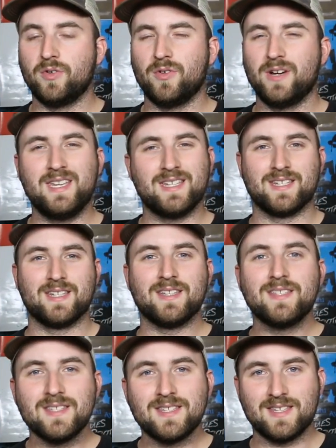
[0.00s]

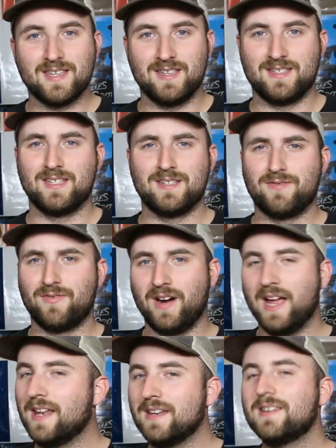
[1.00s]
reasons. He's his
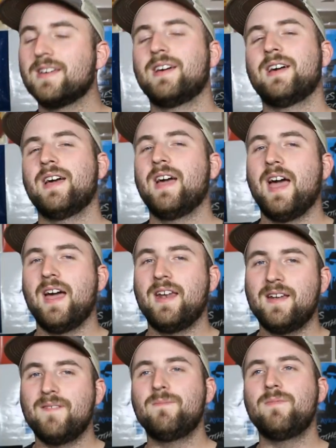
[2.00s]
friend.
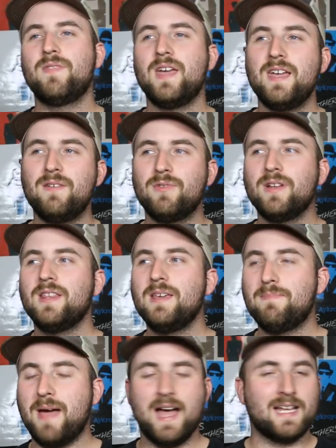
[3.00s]
And they
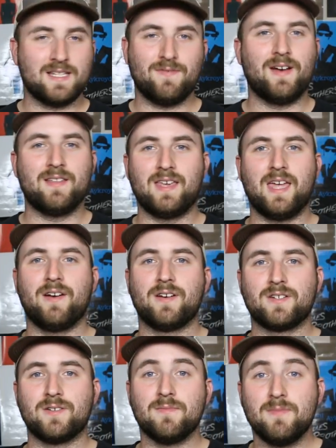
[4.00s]
really pacify the
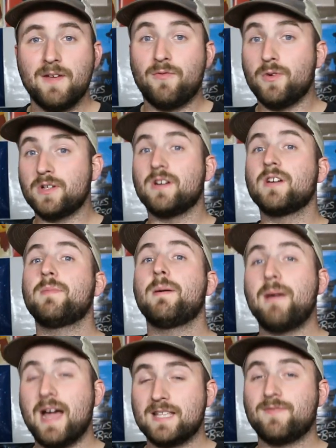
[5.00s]
character. If we're talking
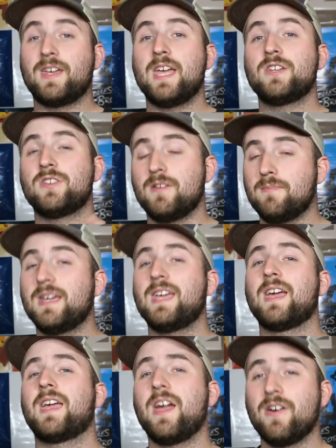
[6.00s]
about pacification and
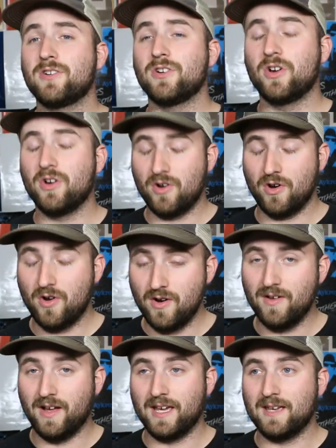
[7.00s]
making a character,
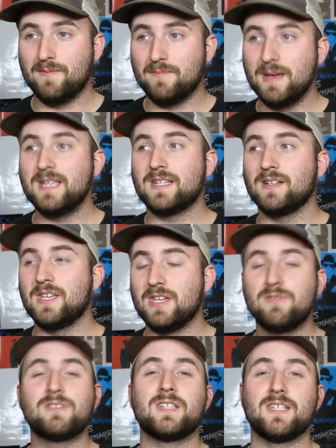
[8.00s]
like, basically
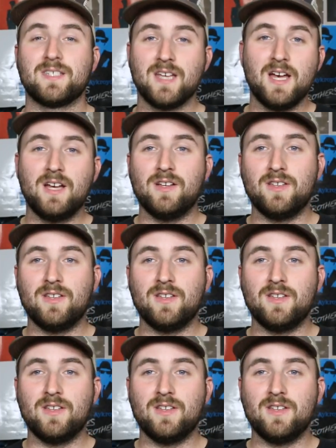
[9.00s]
useless,